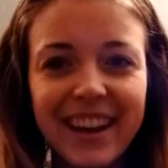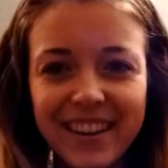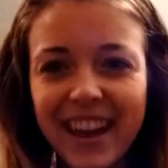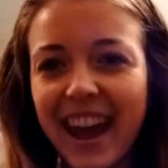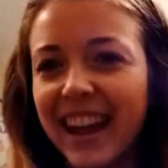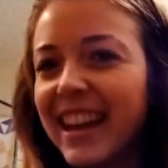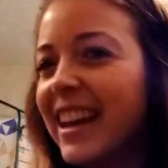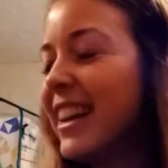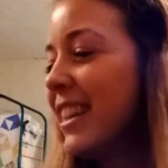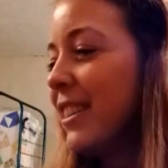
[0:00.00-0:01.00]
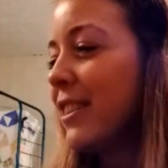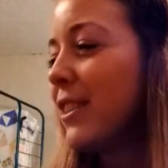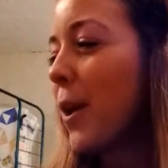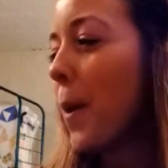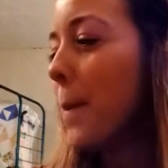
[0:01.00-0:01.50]
Okay,
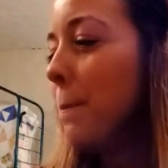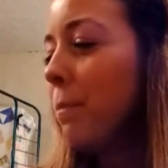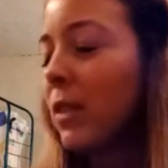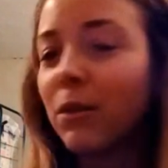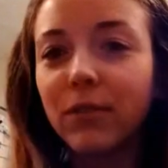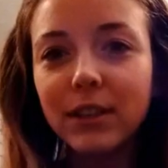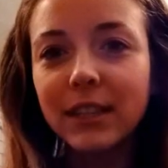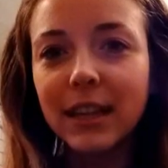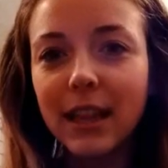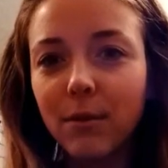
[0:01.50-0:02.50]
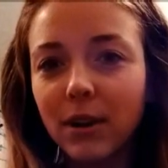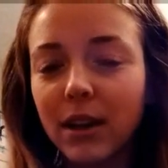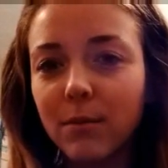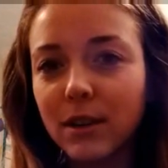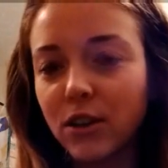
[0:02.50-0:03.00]
so the first thing that we're
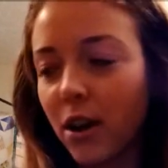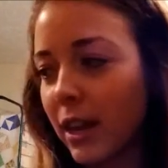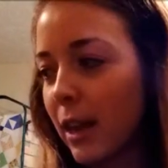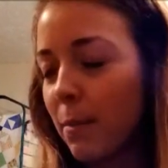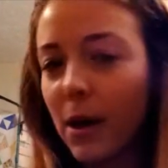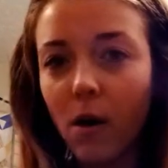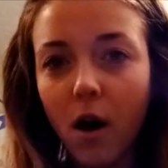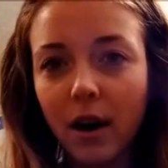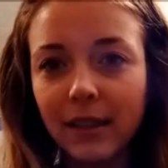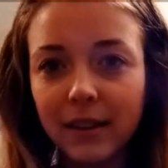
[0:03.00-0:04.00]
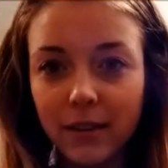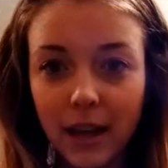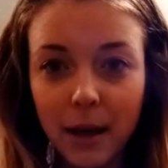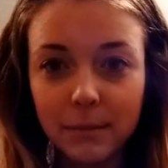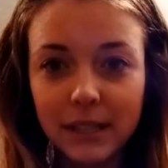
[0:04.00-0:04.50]
going to be talking about are little
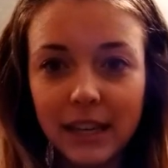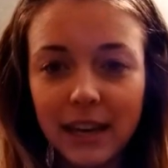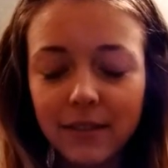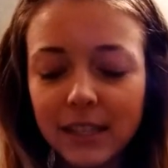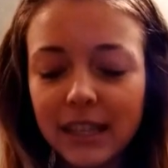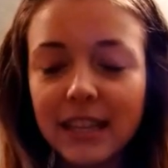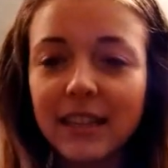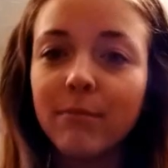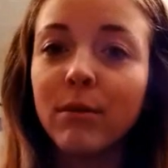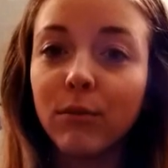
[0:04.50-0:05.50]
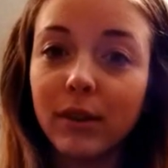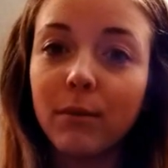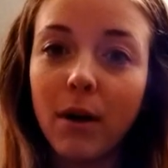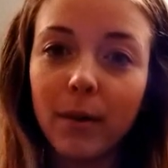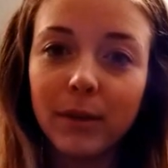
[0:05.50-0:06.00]
cup sleeves. These have been
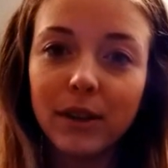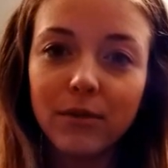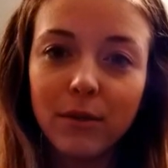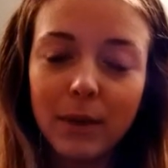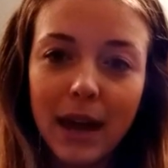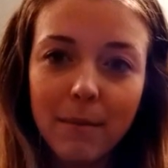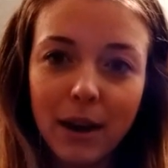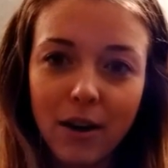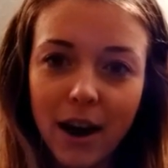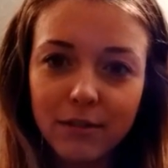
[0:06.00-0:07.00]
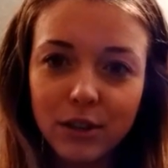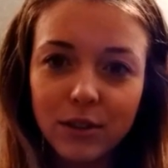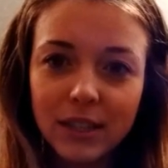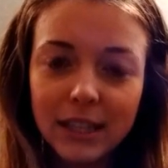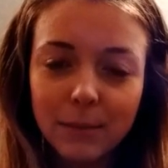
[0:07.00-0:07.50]
really popular for me at my craft
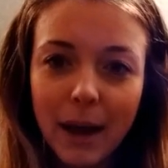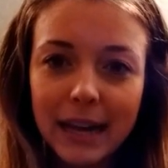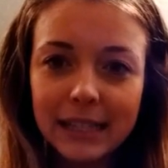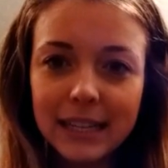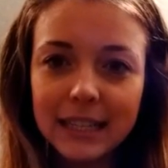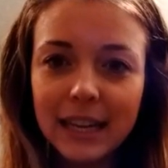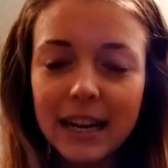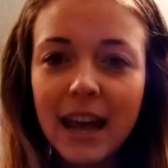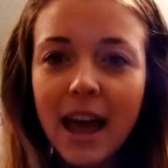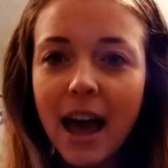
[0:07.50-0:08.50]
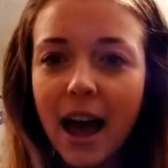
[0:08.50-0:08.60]
shows this past season.